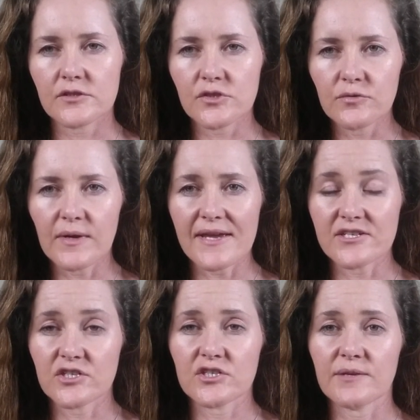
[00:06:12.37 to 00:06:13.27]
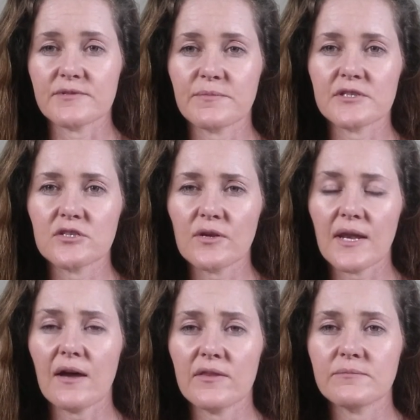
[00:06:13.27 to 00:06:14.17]
to relationships, but to
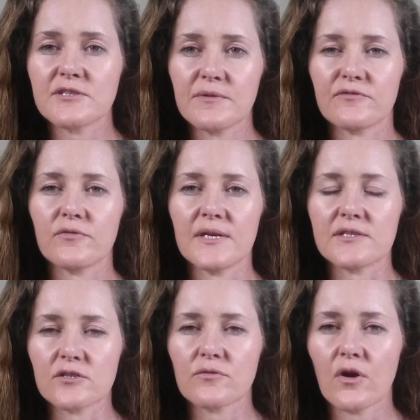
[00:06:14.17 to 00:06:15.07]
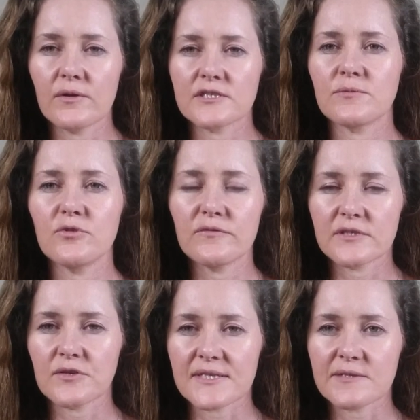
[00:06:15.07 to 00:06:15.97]
allow them to be free, to grow and to move
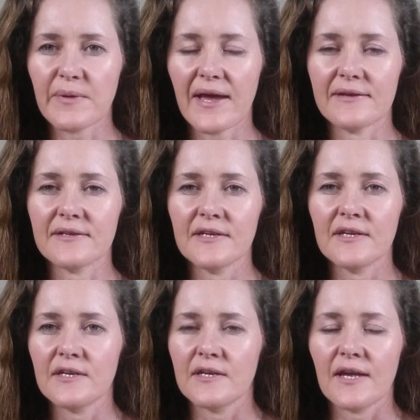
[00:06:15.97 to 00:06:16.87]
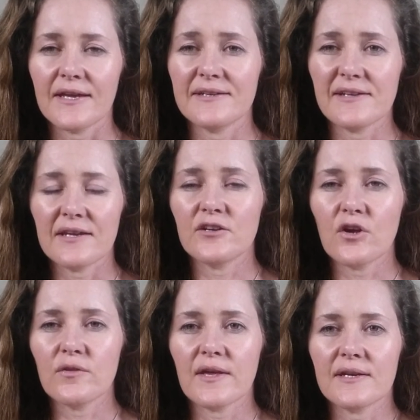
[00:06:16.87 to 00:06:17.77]
and to expand. And
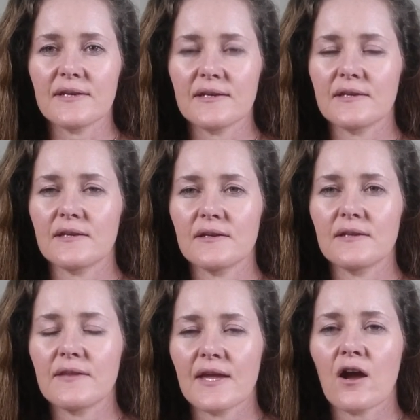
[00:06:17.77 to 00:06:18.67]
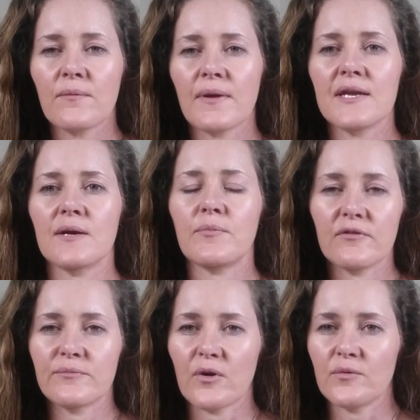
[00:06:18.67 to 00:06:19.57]
know that they are made up
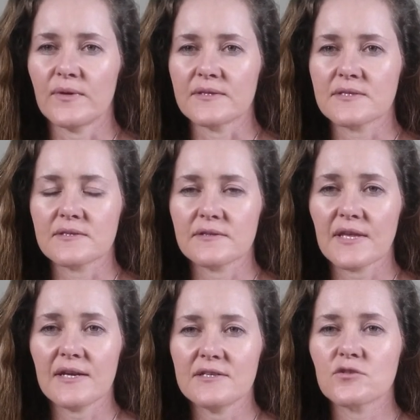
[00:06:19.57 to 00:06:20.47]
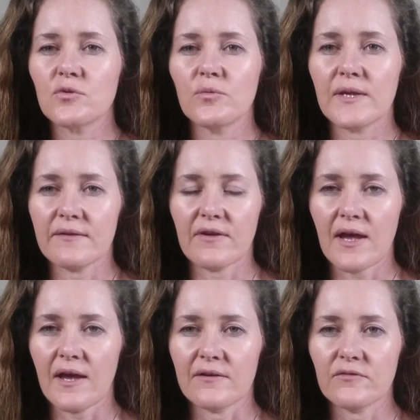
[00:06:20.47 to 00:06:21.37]
of moments. That is all we ever
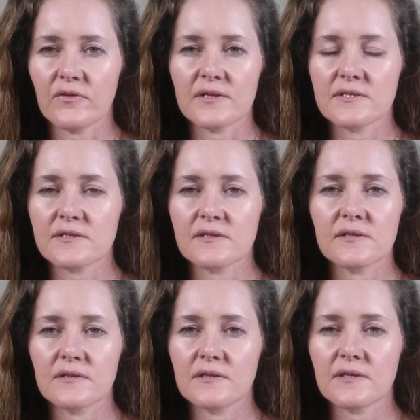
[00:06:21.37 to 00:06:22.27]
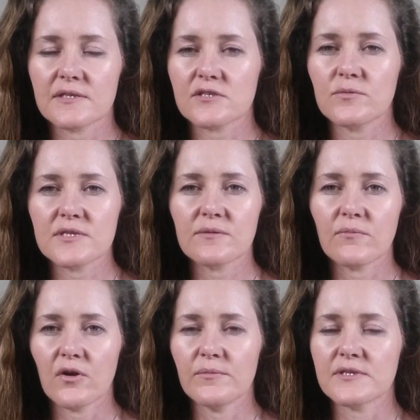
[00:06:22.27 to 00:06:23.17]
have, is exquisite
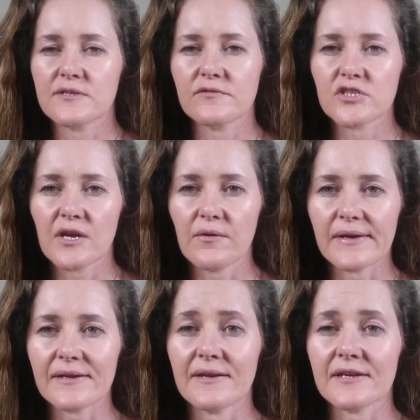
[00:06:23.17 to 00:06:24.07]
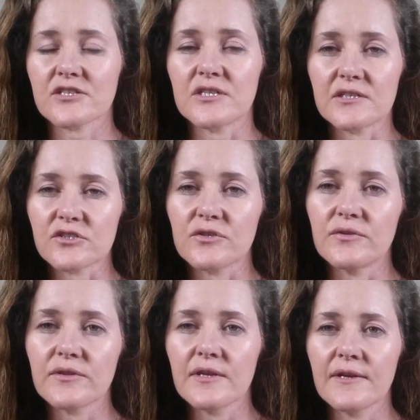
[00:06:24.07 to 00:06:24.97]
moments of sharing, connection and
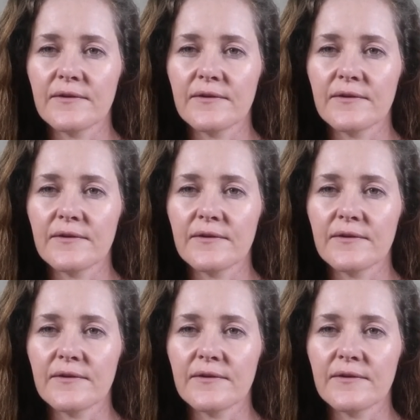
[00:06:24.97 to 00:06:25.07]
truth.